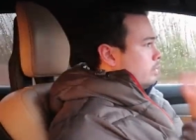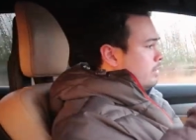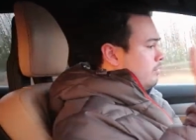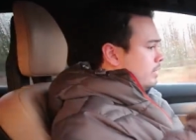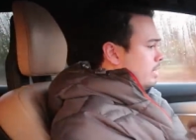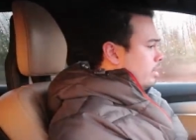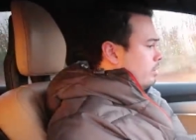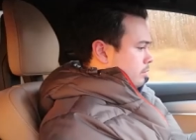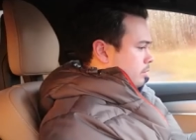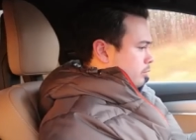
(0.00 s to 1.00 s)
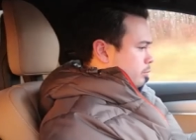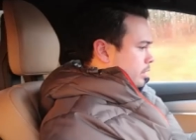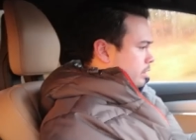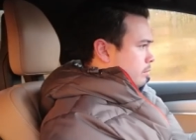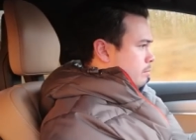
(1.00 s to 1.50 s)
Let's see here if we
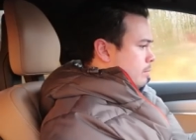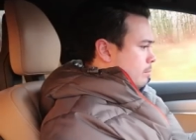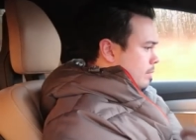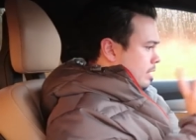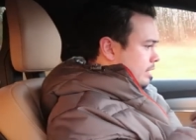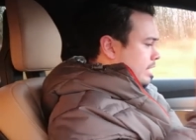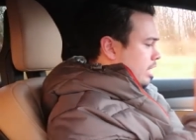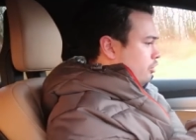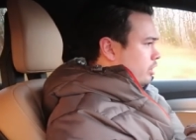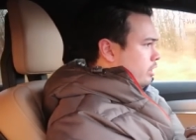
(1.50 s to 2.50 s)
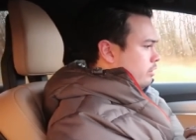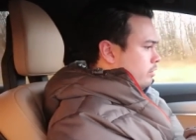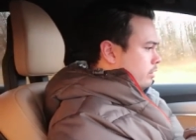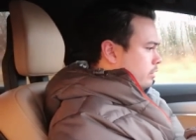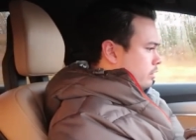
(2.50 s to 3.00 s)
can engage it.